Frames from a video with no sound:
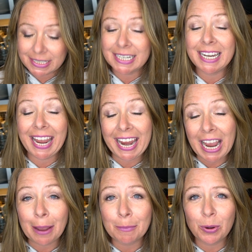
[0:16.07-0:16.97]
Today
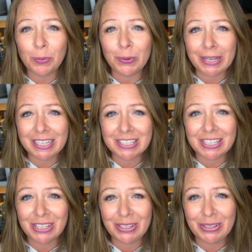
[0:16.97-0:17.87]
I'm going
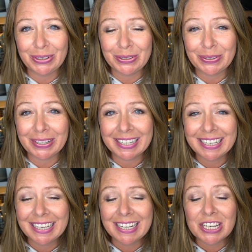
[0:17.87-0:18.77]
to
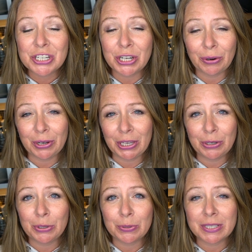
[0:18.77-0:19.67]
show
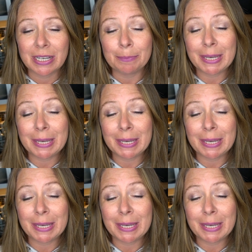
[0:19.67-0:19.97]
you some